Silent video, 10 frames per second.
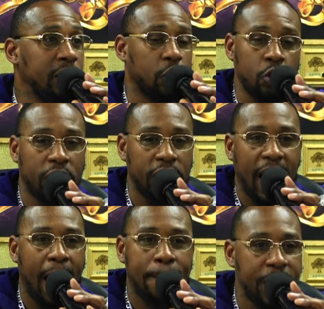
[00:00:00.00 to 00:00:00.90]
So you
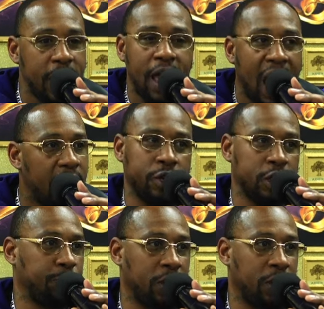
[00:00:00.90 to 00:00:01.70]
cannot be average,